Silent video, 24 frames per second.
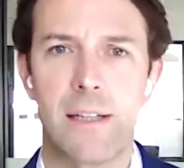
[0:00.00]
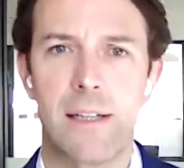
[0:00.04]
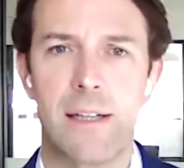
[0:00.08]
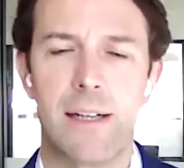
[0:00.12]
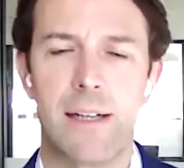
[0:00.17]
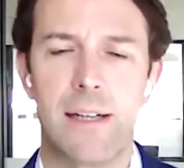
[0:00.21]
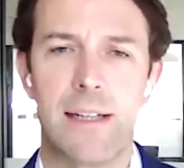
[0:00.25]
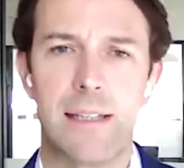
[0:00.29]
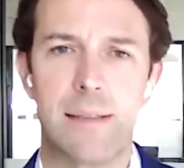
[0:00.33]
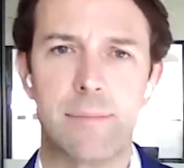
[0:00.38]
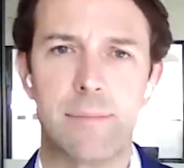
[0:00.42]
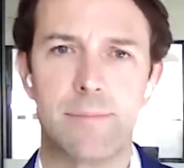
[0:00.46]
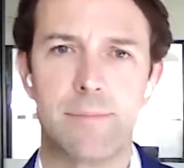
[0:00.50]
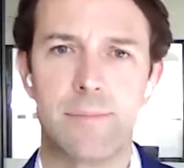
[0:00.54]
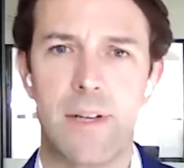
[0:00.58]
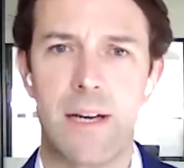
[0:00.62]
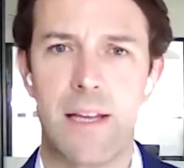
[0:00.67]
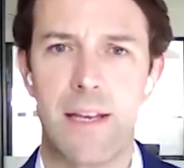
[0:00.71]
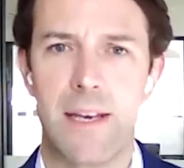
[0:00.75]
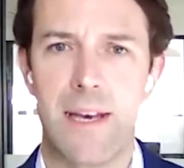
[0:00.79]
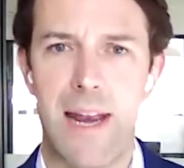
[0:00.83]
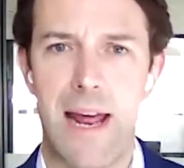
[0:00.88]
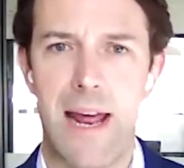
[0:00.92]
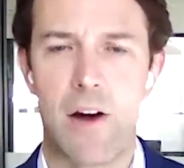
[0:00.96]

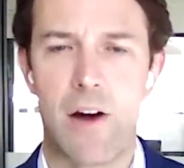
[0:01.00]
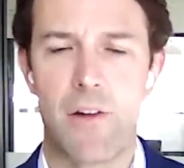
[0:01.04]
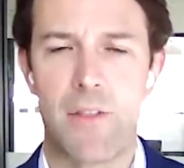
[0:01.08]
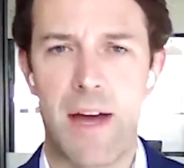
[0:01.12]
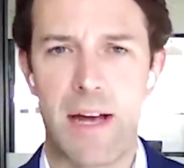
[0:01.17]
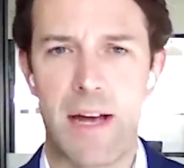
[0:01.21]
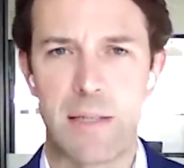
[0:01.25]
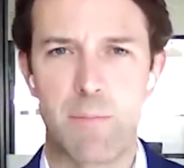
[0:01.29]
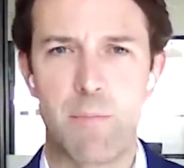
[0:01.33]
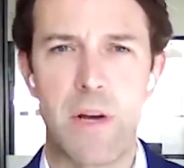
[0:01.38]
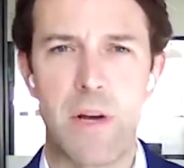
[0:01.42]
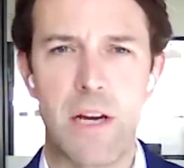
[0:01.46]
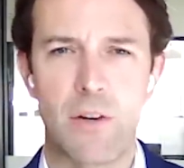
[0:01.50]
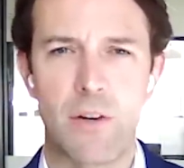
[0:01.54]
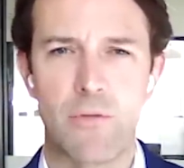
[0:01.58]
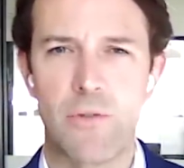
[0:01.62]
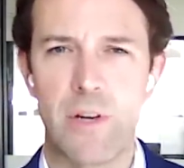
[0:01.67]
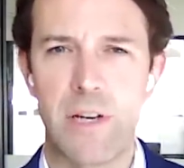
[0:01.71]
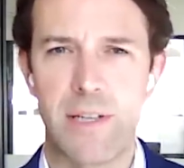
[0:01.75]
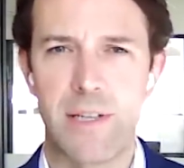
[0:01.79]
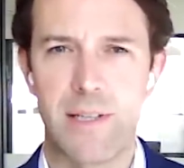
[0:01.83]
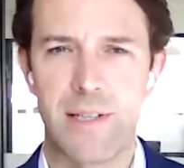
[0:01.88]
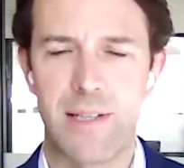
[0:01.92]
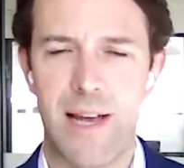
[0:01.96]
And now that's being
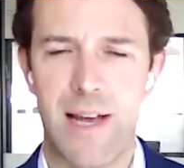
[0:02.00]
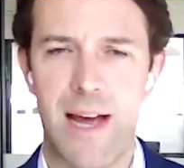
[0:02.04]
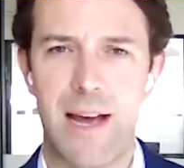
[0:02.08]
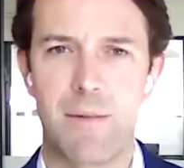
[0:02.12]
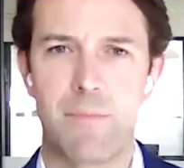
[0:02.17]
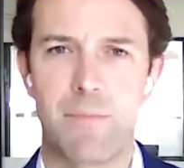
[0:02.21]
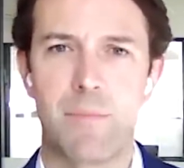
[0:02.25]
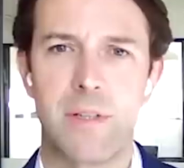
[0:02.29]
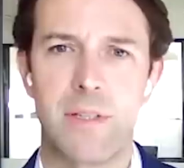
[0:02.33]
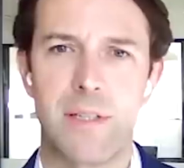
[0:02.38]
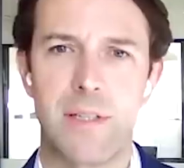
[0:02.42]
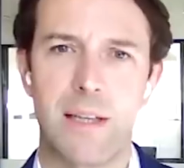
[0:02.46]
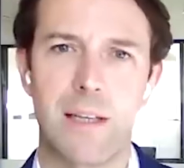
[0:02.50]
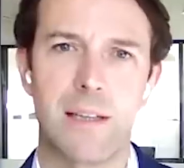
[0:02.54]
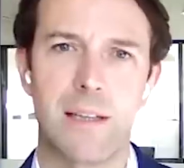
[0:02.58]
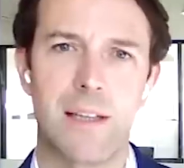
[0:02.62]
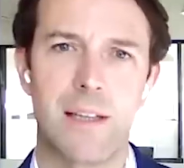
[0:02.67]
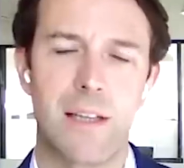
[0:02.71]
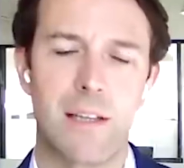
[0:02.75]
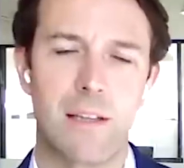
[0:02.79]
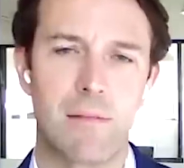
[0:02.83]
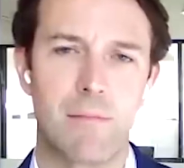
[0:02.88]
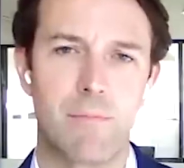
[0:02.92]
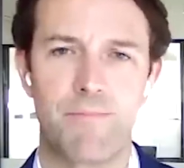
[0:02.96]
reset,
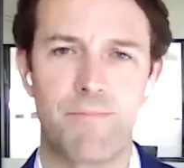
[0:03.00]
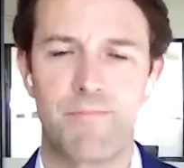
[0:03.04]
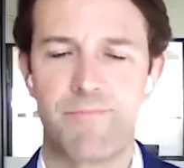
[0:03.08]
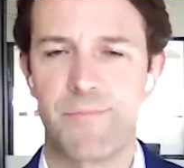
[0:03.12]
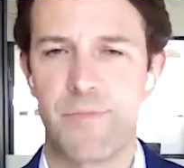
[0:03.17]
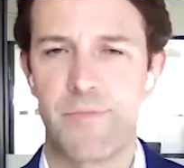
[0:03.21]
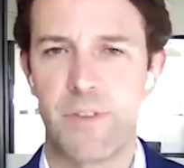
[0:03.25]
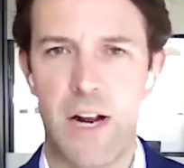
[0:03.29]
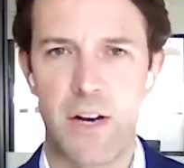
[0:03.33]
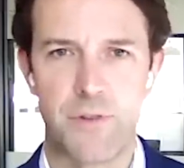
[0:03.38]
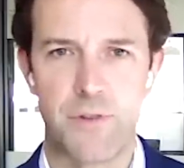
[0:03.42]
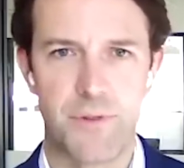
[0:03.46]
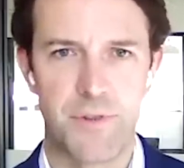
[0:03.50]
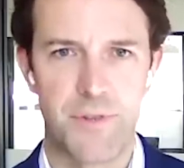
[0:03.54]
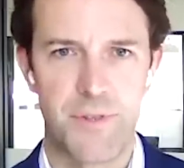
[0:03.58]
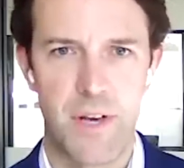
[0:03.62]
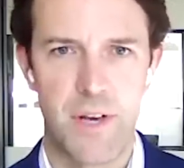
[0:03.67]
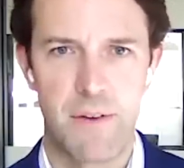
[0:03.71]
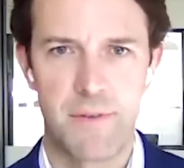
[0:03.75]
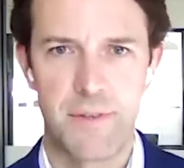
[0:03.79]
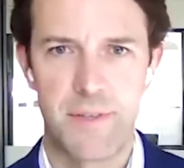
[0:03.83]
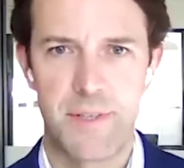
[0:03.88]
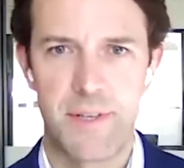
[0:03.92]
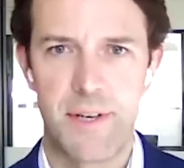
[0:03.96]
particularly in financial
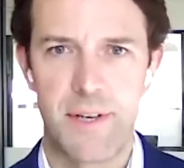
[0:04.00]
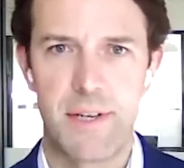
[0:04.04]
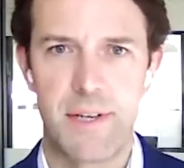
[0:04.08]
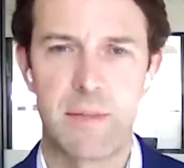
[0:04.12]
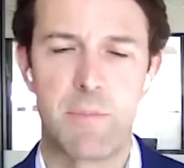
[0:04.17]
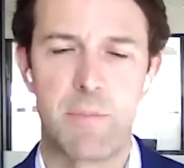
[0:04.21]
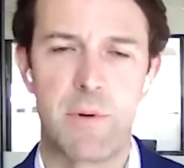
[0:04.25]
services,